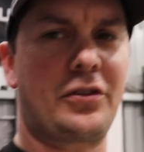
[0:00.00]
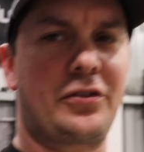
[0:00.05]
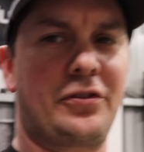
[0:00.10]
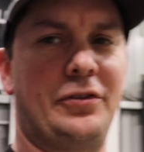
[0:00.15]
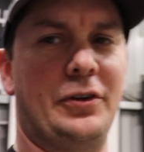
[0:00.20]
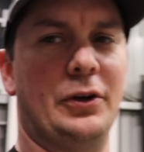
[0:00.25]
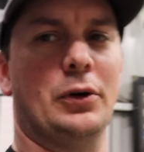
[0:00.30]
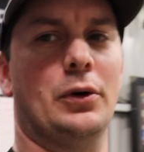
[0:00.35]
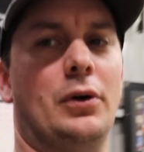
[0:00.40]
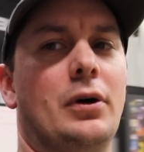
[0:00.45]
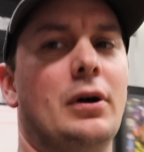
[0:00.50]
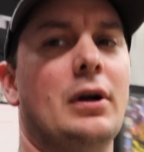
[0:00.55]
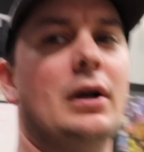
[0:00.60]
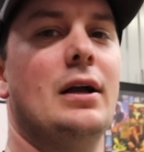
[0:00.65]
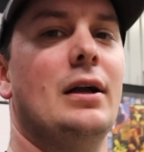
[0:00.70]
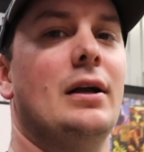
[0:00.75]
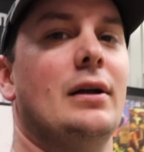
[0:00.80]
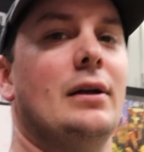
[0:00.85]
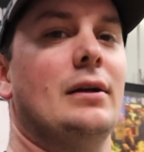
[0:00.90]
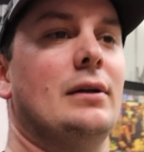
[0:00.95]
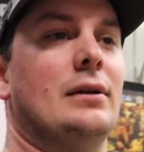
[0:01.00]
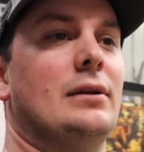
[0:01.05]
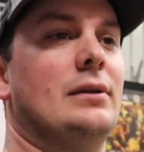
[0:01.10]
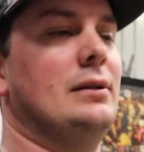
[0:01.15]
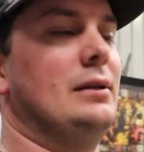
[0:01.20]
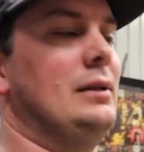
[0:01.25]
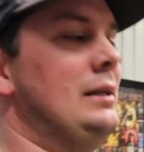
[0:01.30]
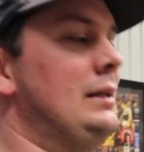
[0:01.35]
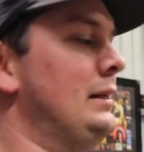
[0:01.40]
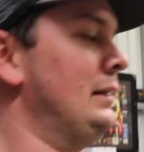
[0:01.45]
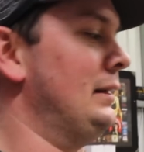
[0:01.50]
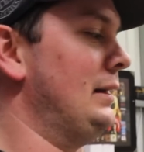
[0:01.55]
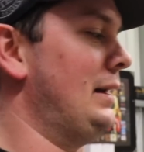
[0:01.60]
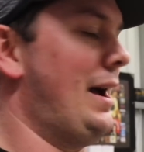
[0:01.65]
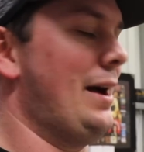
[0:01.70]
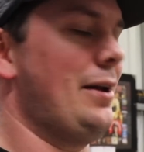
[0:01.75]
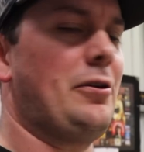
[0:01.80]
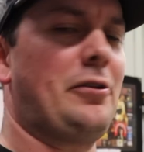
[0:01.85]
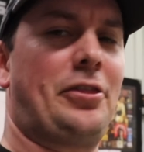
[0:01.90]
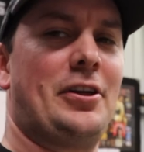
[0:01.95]
fuel,
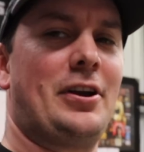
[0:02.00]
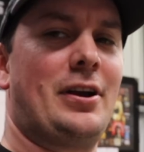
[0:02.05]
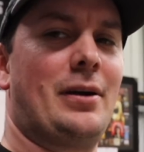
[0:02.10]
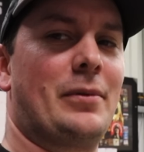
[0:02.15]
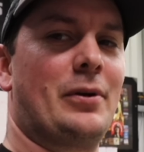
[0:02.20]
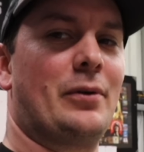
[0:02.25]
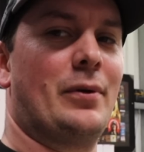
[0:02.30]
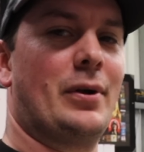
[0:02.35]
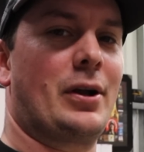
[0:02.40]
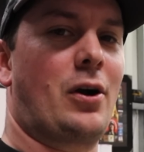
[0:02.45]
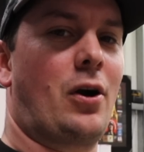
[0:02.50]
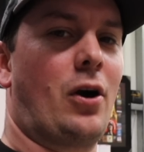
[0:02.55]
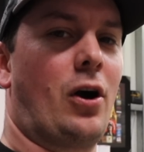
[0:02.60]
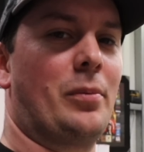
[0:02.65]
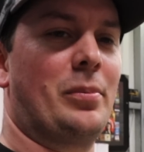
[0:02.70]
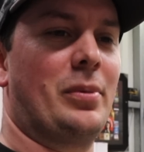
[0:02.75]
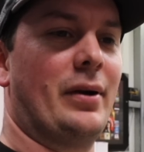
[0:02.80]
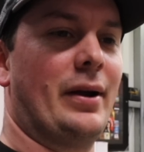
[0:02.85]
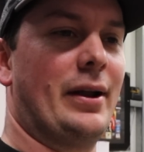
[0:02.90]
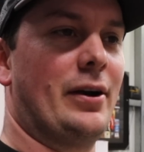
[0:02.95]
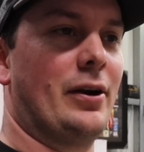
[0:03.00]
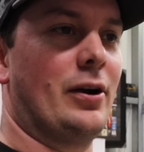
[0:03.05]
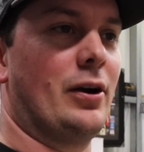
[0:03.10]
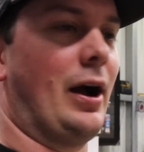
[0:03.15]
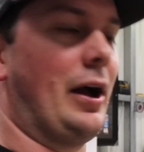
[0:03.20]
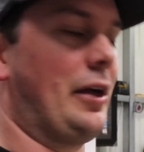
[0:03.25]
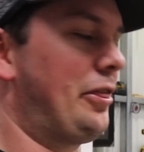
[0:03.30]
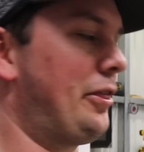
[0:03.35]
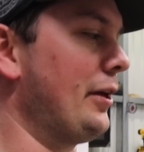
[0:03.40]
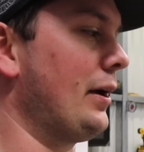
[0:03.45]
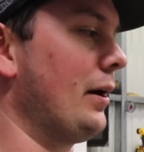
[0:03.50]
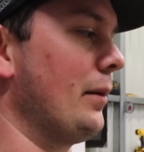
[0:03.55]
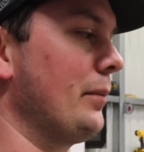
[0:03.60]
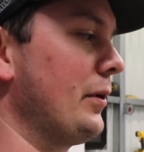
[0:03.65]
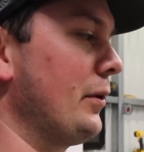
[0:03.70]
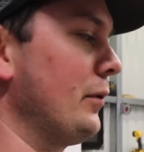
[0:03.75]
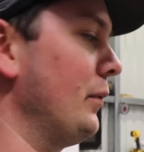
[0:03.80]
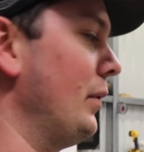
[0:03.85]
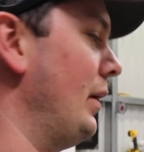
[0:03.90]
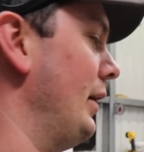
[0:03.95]
I don't think I'm gonna run a carburetor. I think I'm
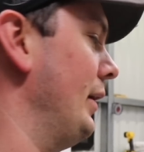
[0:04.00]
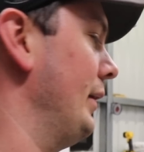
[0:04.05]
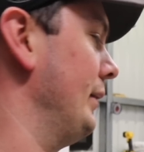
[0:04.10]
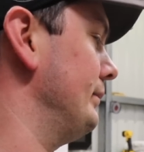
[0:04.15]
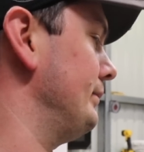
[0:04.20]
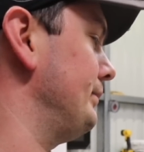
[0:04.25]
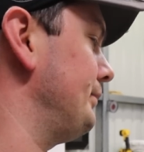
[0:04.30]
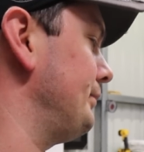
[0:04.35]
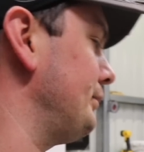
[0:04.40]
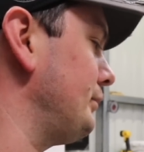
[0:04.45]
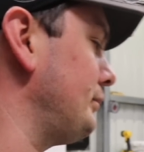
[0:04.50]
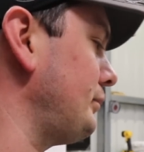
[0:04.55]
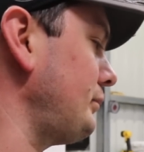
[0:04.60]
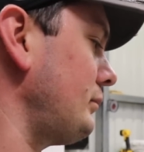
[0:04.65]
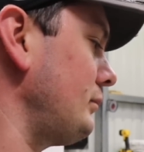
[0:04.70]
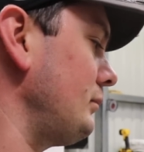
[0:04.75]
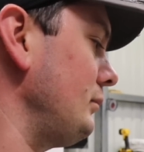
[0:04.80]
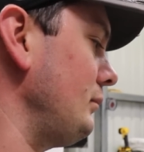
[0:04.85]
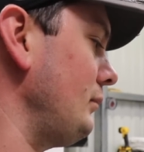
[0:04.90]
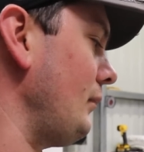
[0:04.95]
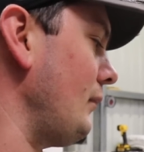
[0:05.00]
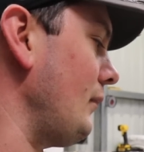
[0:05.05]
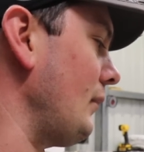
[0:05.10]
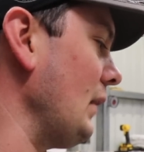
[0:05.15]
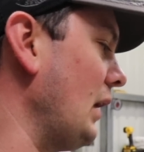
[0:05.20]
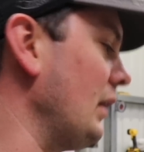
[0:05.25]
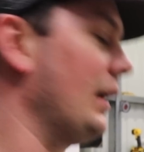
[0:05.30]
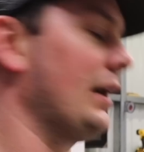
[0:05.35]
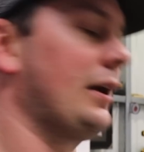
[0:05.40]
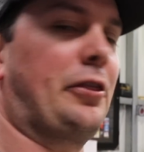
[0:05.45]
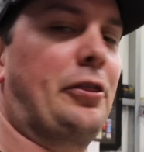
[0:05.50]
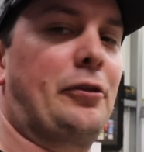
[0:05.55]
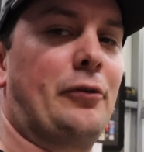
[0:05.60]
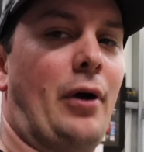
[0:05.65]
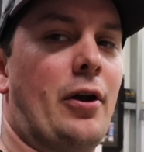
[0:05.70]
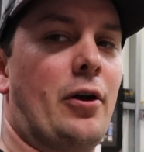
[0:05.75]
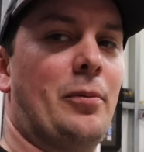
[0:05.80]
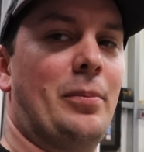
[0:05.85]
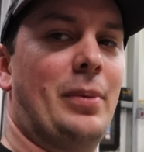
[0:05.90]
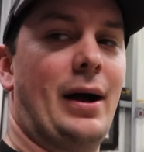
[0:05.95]
gonna run like a
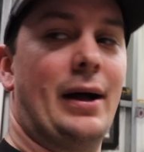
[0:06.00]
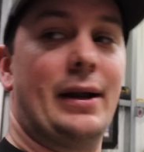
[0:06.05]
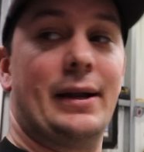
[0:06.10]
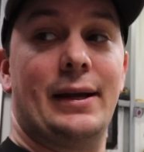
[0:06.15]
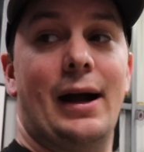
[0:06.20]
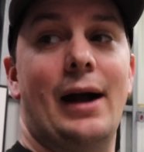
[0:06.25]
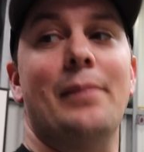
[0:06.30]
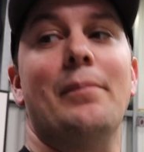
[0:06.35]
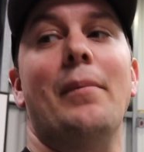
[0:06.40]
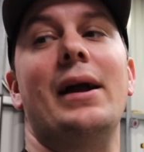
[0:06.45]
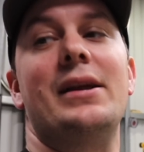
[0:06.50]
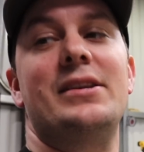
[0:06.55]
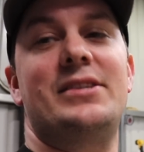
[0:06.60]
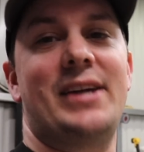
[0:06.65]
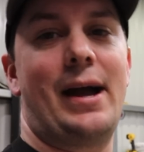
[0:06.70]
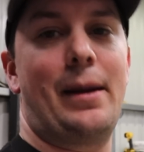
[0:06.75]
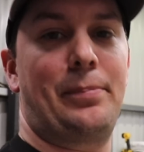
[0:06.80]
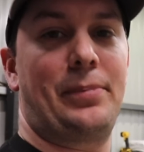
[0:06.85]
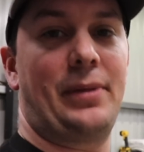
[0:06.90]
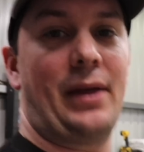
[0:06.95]
throttle body. I might tap